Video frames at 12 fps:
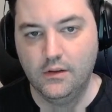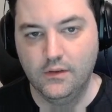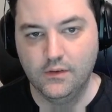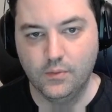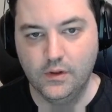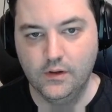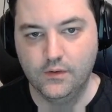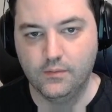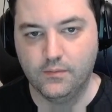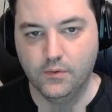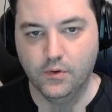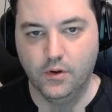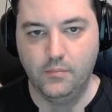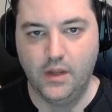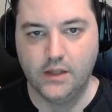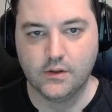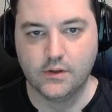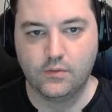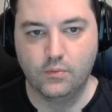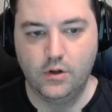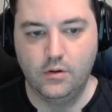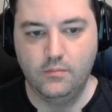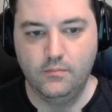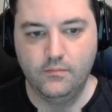This one is a full-on magic
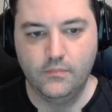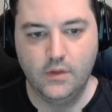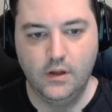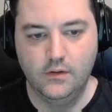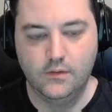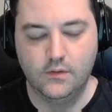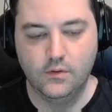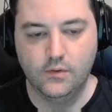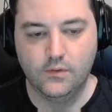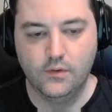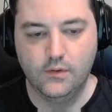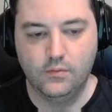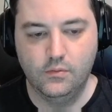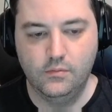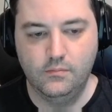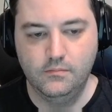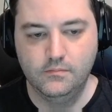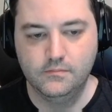square, and so is this one.